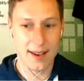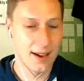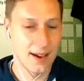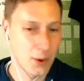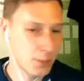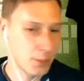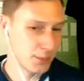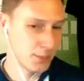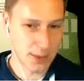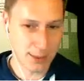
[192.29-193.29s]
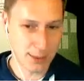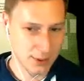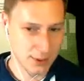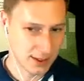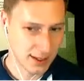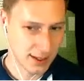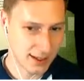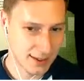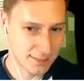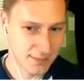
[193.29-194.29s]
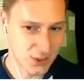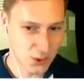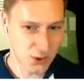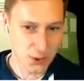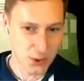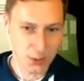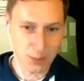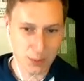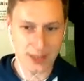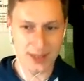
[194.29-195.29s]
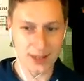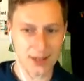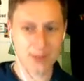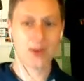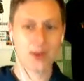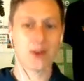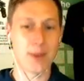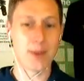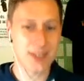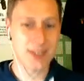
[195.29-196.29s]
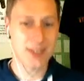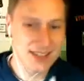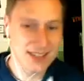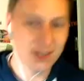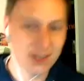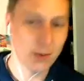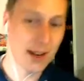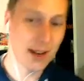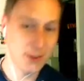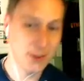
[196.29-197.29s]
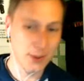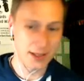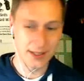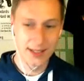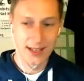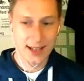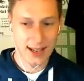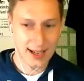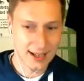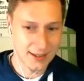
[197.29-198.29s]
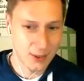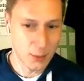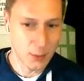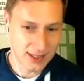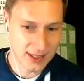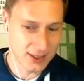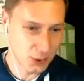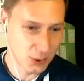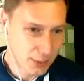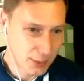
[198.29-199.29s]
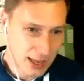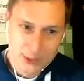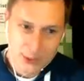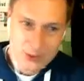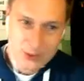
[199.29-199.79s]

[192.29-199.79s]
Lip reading: hope to be able to show you a bit of my technique, the way I do it, and hopefully you'll be able to,